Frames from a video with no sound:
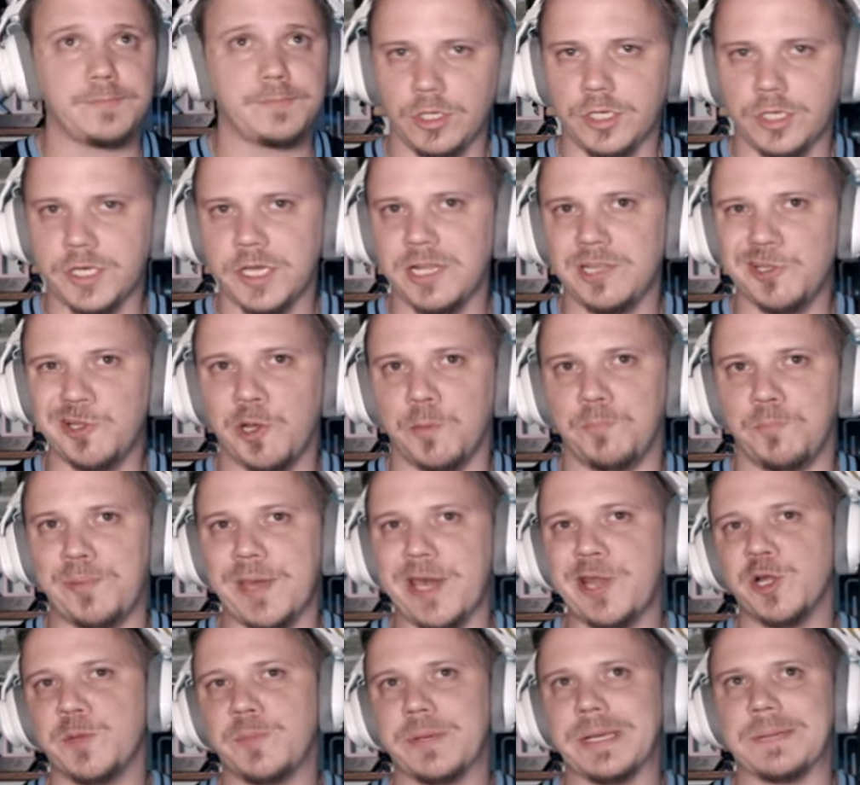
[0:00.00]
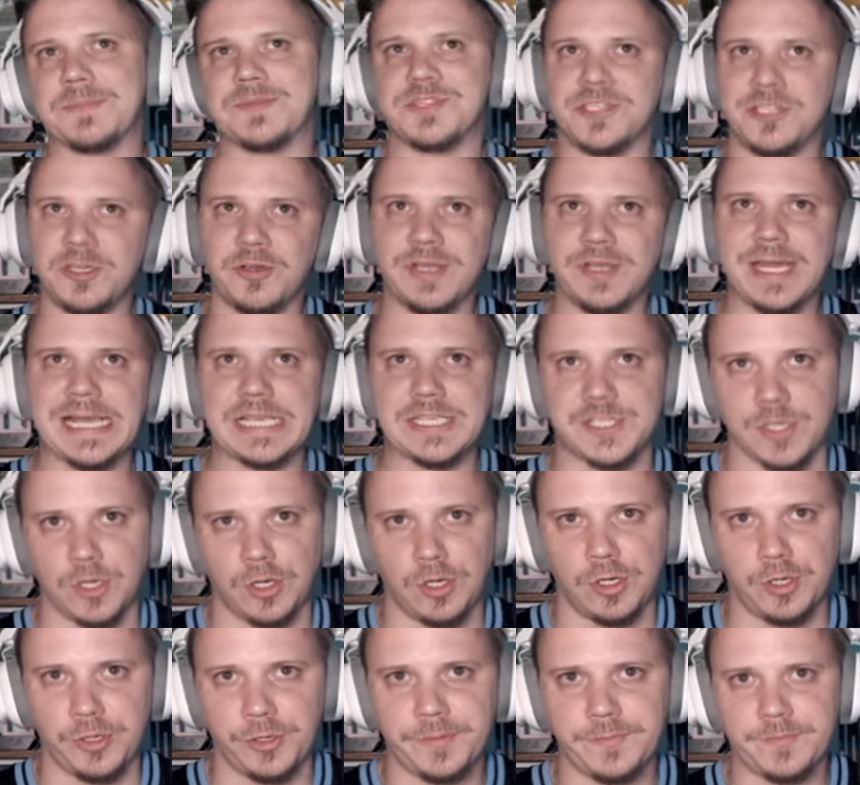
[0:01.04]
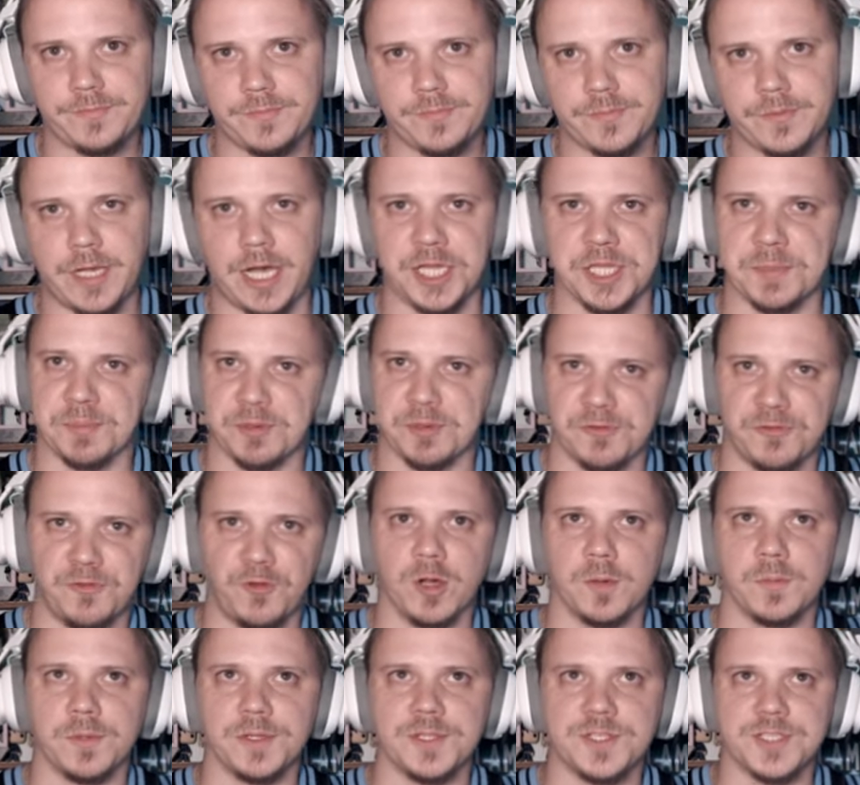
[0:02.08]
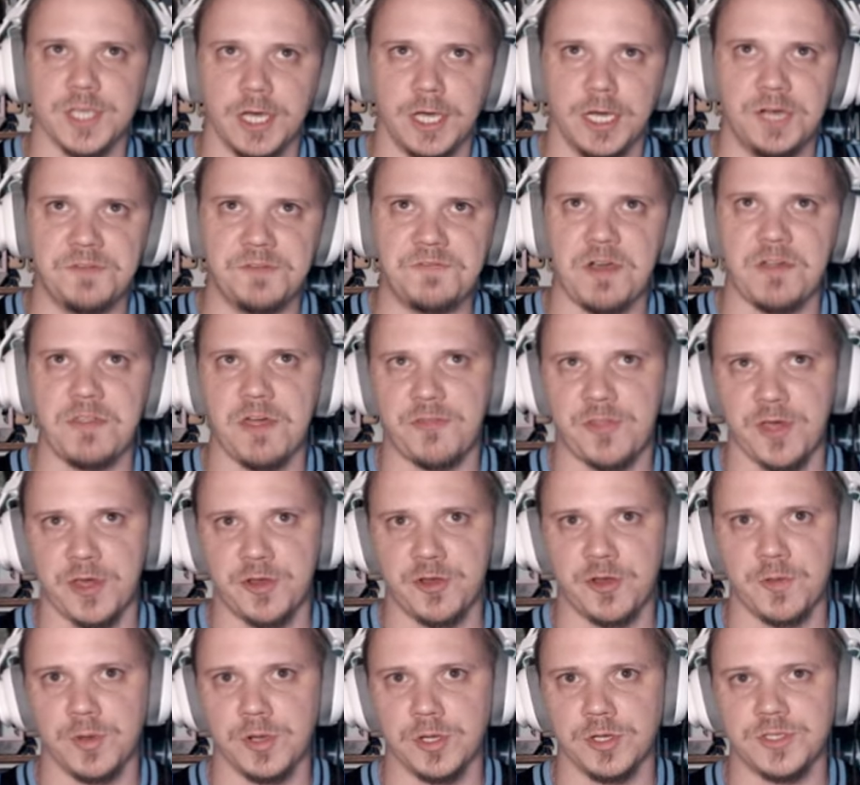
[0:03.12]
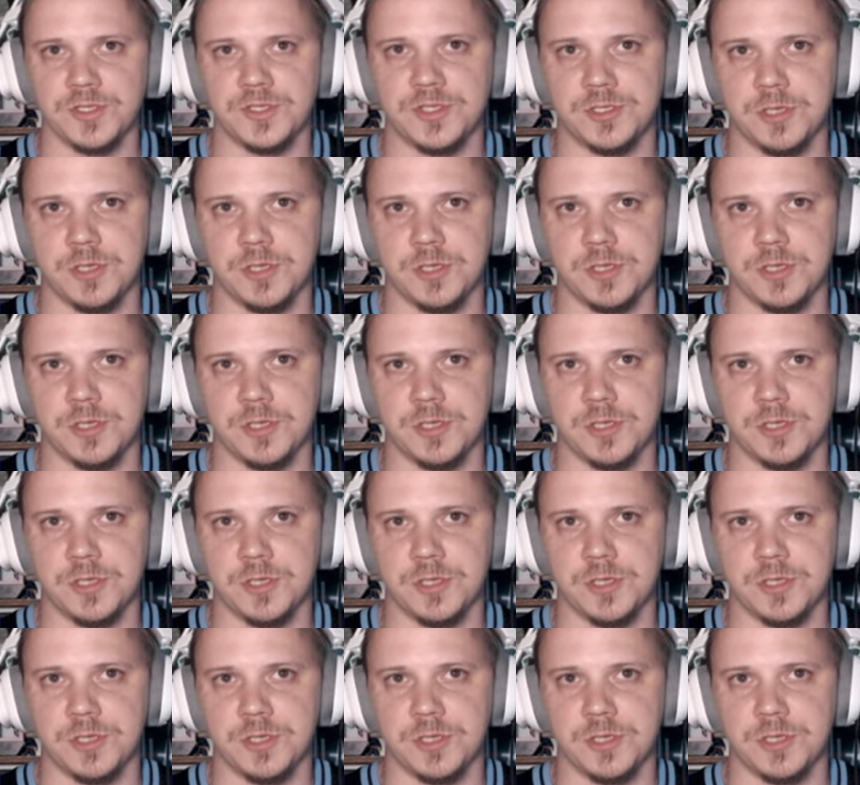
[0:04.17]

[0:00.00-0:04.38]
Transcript: Looking a little better, but I'm still not sold on the performance of the Thunderbirds.